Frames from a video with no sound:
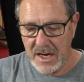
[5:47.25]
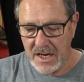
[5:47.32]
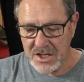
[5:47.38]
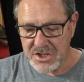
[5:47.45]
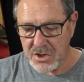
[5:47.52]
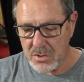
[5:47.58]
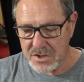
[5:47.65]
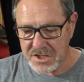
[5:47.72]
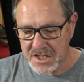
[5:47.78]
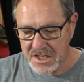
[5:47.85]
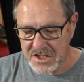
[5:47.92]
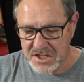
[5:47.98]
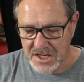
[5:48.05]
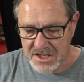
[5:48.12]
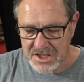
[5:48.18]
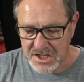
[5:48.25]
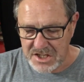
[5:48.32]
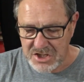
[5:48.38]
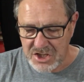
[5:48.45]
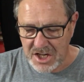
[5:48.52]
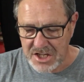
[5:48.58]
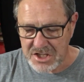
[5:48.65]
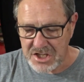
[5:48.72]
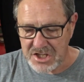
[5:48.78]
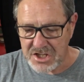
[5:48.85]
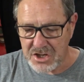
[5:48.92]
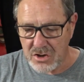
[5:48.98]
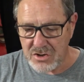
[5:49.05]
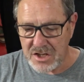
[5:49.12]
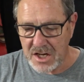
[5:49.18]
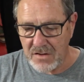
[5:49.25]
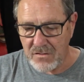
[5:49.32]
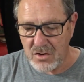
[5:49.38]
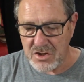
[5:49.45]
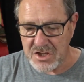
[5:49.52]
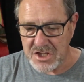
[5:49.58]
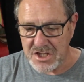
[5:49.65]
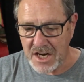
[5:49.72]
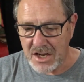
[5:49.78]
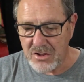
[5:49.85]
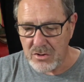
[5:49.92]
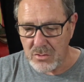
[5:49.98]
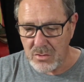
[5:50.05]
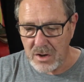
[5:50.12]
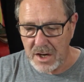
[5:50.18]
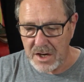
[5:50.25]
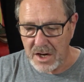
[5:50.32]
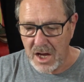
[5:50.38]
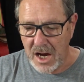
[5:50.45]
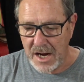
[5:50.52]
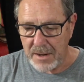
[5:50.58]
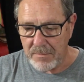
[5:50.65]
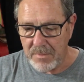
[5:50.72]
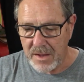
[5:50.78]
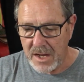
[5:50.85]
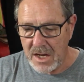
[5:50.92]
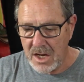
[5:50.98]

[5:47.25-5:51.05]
And so it says this in Genesis 13, verses 8 and 9.